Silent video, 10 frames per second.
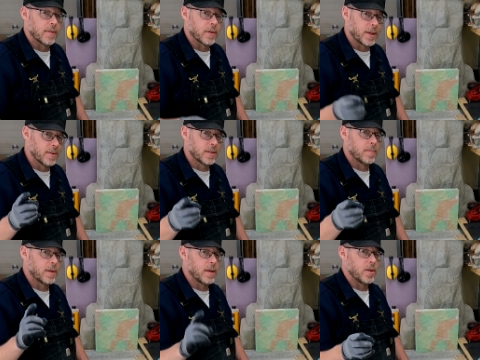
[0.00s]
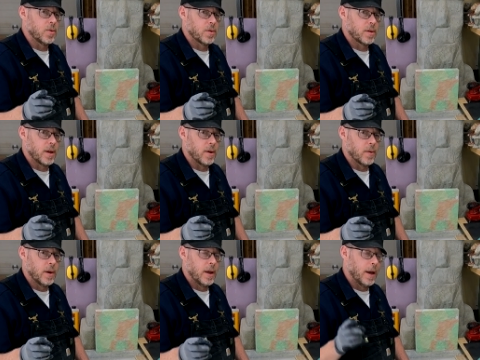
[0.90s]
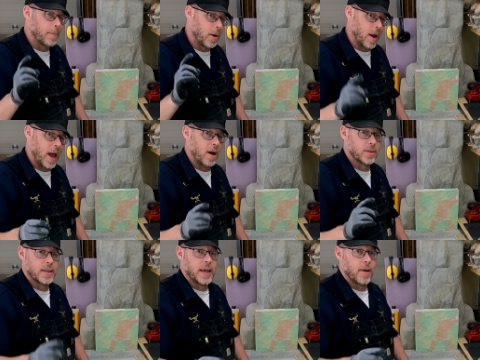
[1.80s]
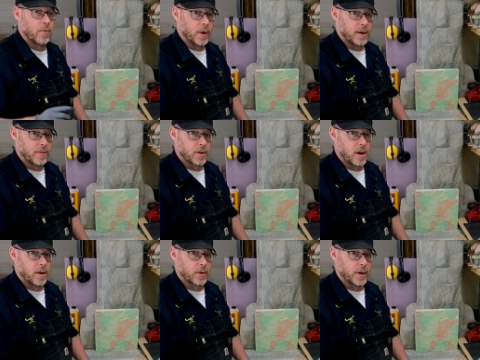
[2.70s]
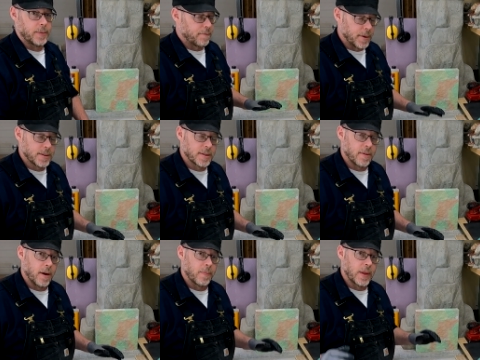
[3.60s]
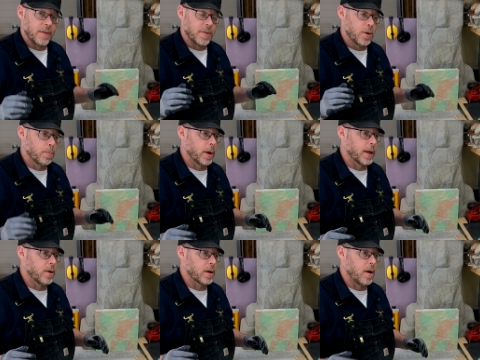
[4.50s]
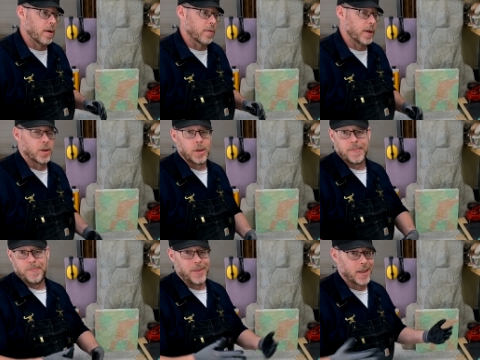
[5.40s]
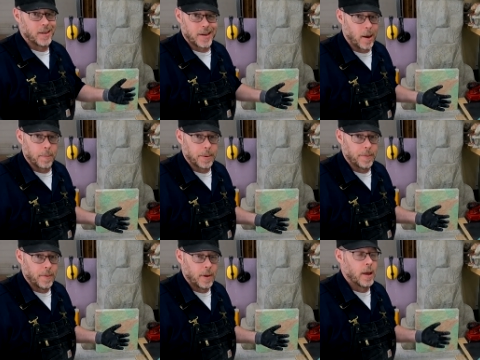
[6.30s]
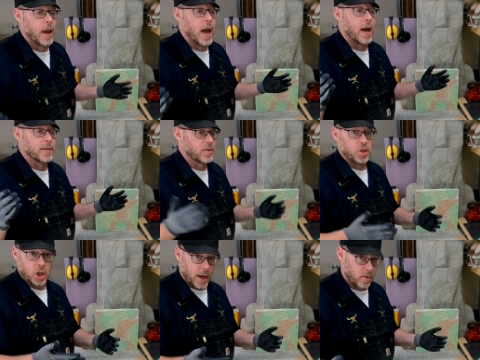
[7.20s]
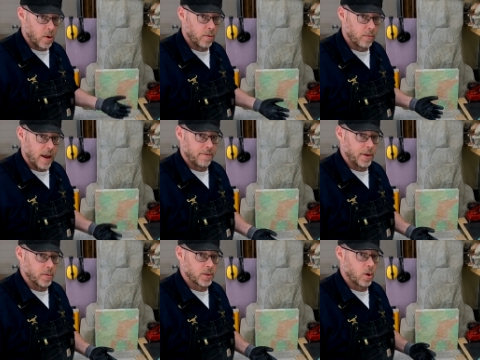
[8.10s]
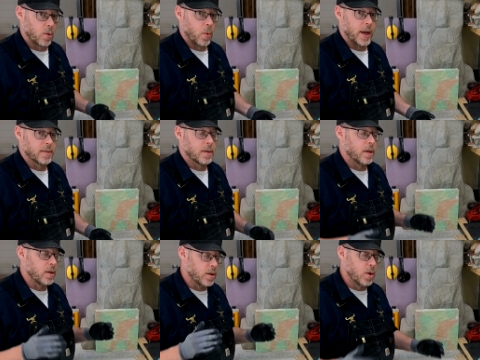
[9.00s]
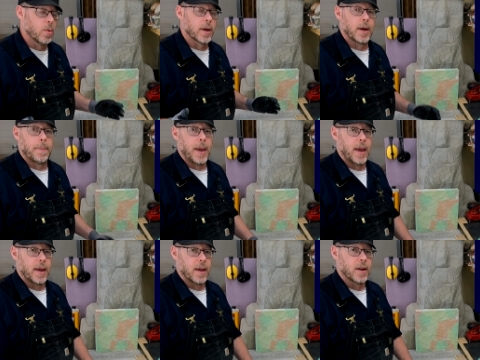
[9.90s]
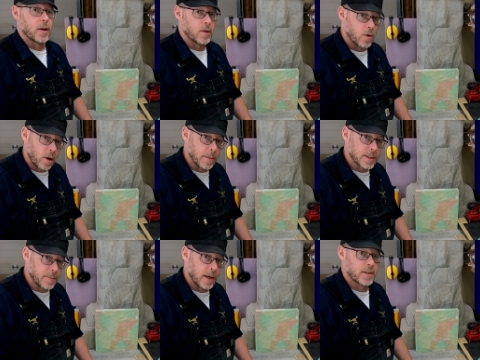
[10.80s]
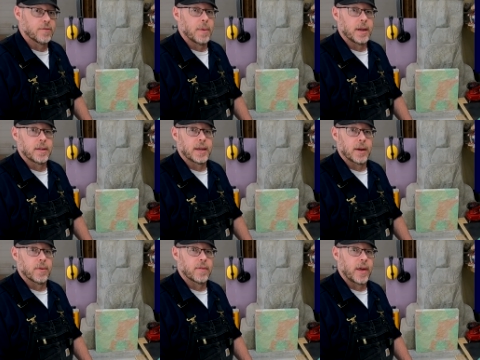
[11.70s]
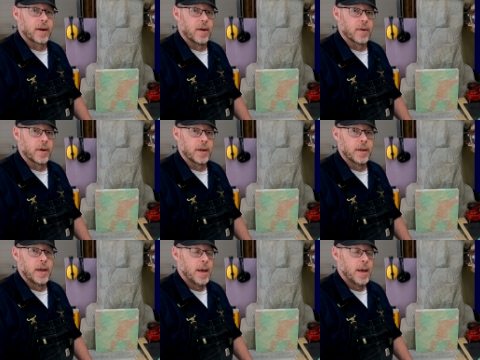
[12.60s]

level, here's something that you should know about how to get rid of your concrete. First of all, if you bring your concrete to the dump as general refuse or waste, you are going to pay an enormous amount of money to get rid of that concrete